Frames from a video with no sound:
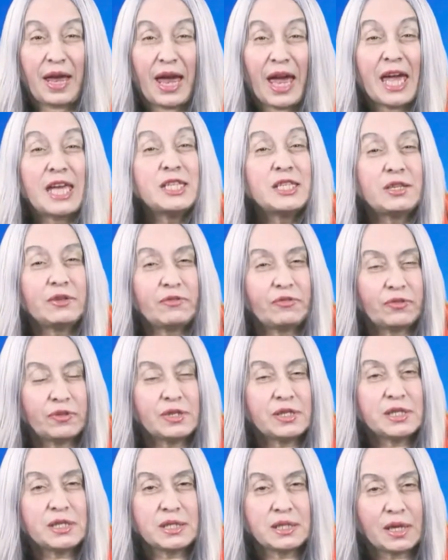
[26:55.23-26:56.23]
It's the
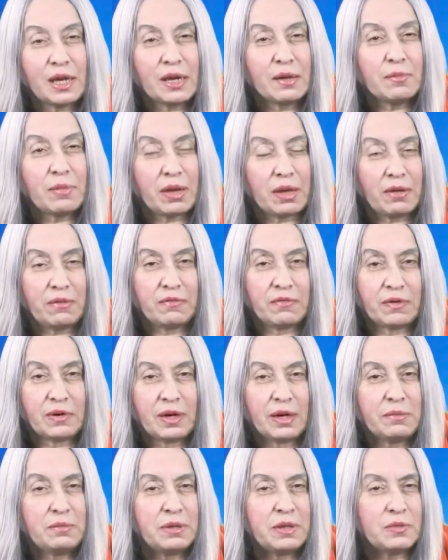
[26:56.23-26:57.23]
first time ever
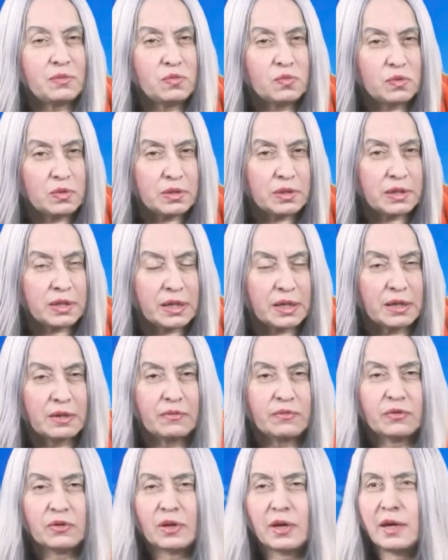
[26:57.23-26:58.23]
I've been
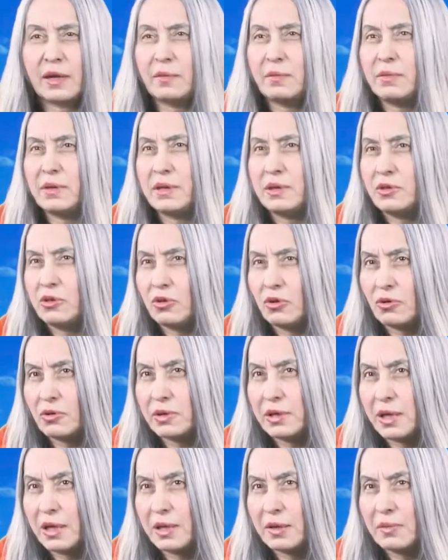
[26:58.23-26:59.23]

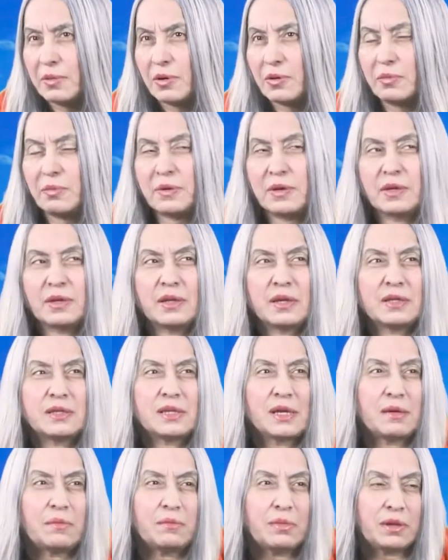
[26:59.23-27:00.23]
talking about paradise.
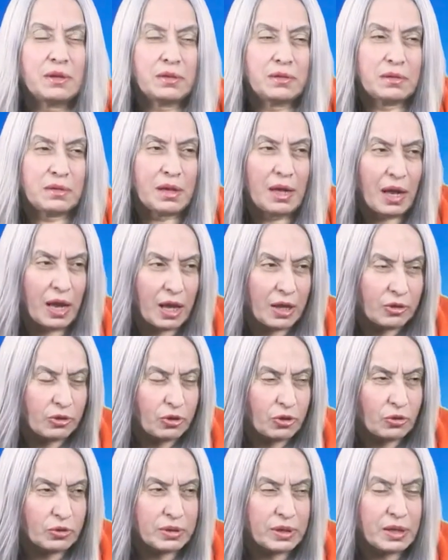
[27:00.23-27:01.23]
I've been
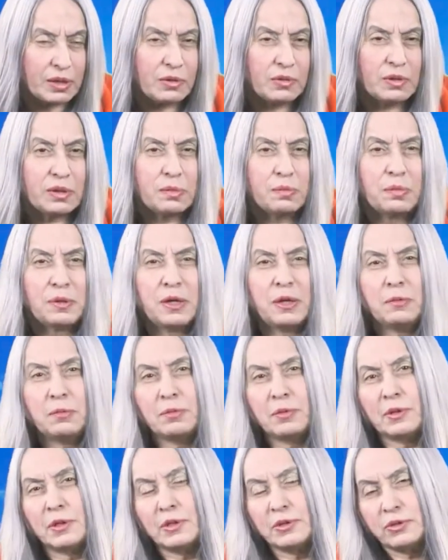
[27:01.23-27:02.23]
talking with
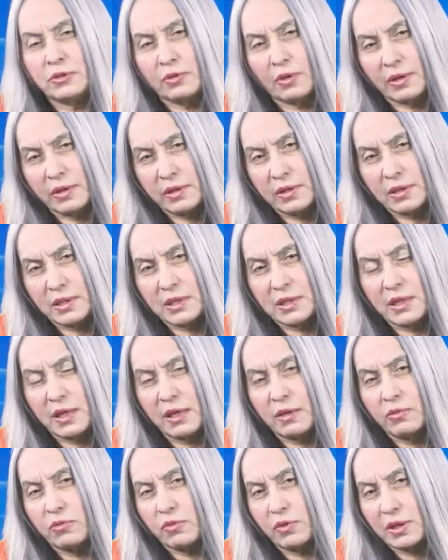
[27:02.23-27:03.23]
people to
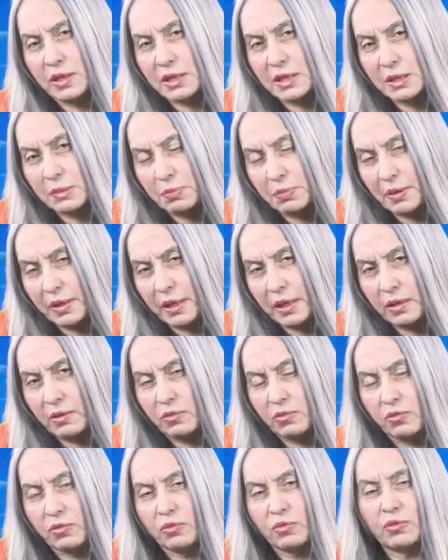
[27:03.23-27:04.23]
understand, to explain,
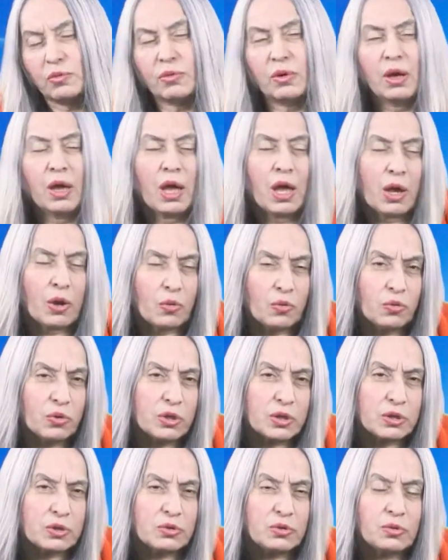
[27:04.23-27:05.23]
to
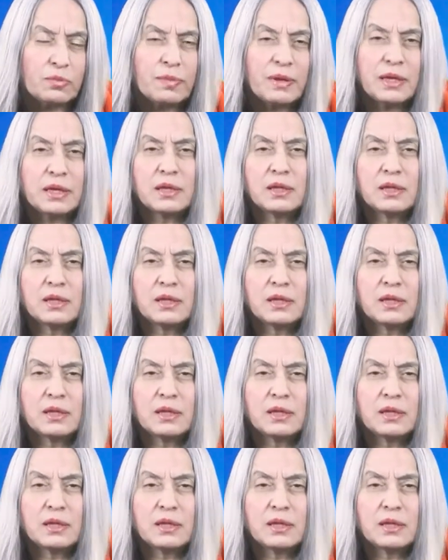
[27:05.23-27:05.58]
work to make